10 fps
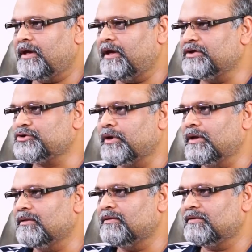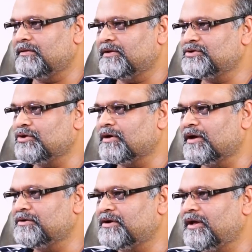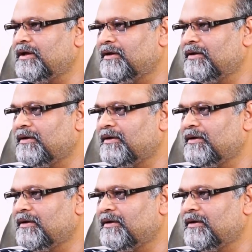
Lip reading: Israel is your country,